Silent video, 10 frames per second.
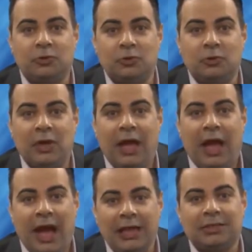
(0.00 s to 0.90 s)
to
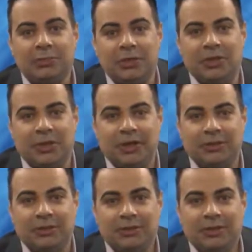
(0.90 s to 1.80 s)
as the
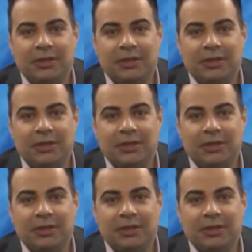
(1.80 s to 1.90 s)
Midianites.